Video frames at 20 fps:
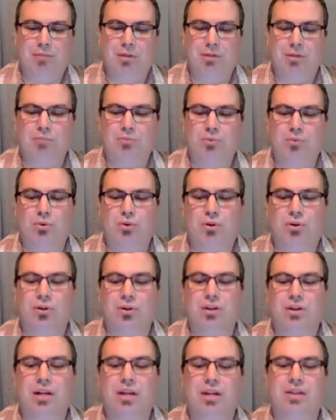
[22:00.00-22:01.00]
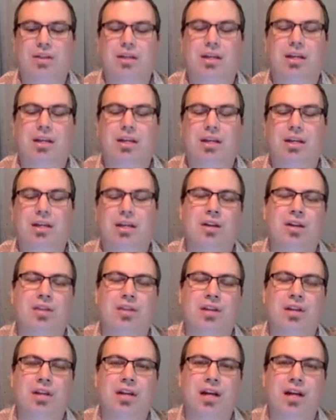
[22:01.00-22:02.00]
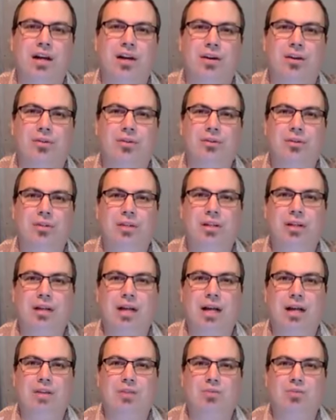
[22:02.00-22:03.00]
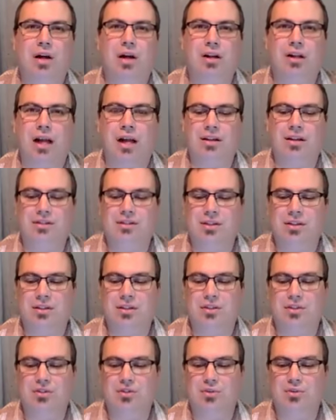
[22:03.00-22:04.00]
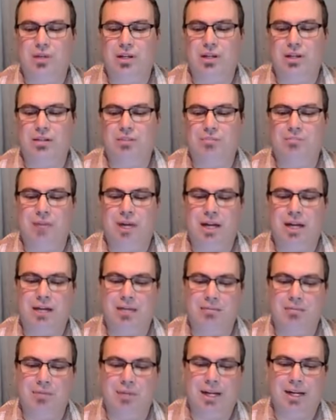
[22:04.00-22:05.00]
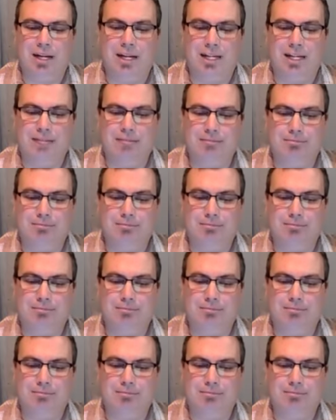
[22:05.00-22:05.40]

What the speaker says: be more in the here and the now, as well as in the sweet by and by.